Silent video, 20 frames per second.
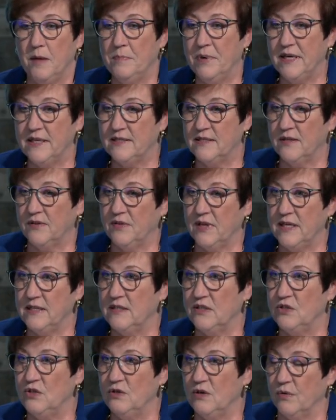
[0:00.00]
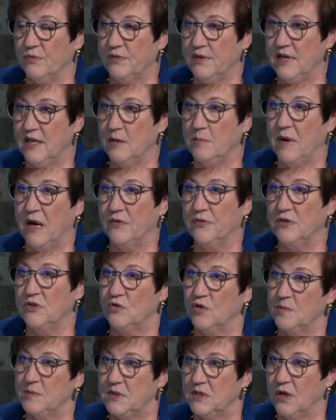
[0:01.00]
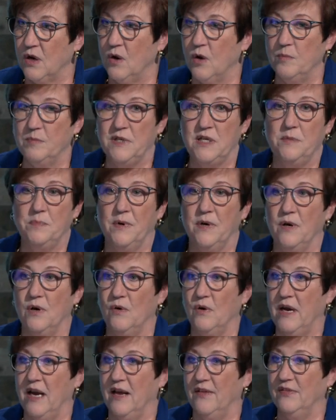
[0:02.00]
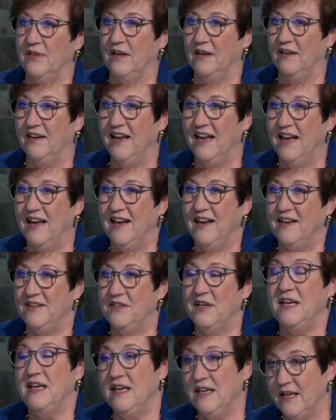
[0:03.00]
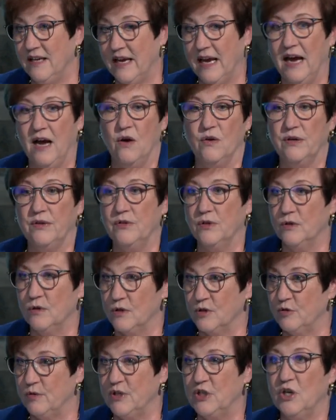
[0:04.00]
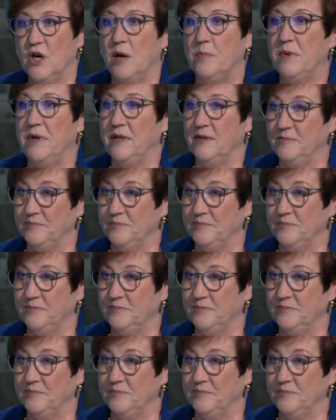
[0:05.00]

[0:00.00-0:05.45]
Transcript: But it's the things that you don't think about, the trips to Home Depot and the eating out and the grocery shopping.